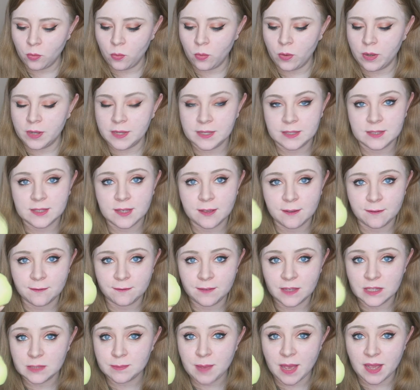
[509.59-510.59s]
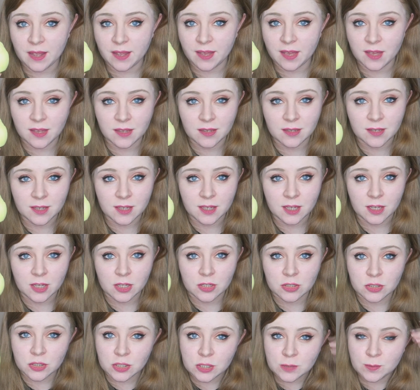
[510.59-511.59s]
was Fizz Banger,
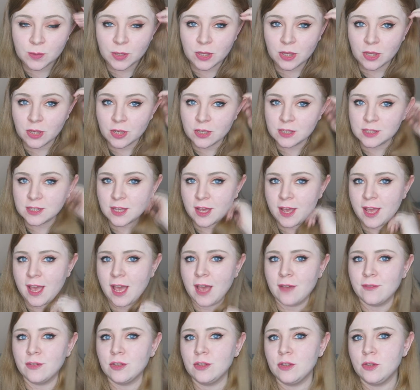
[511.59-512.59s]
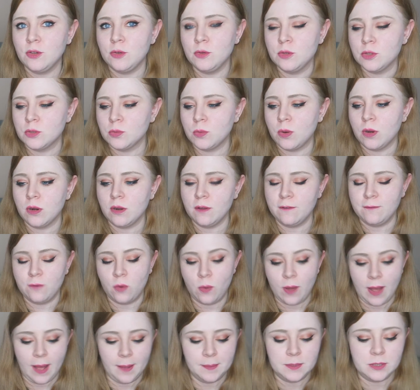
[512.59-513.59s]
just because I haven't used one
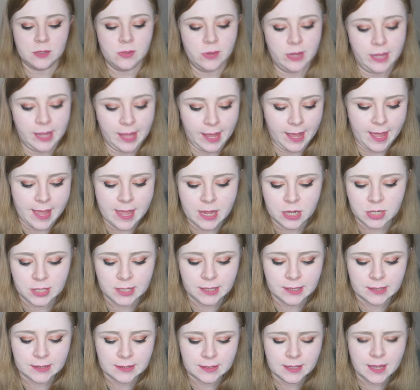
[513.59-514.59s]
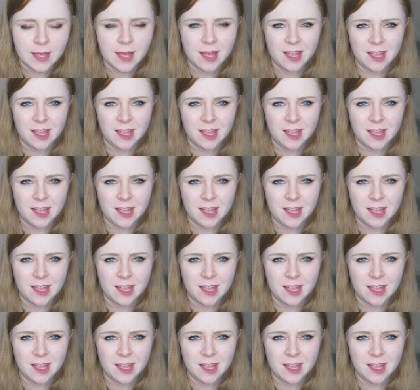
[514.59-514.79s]
for absolutely ages,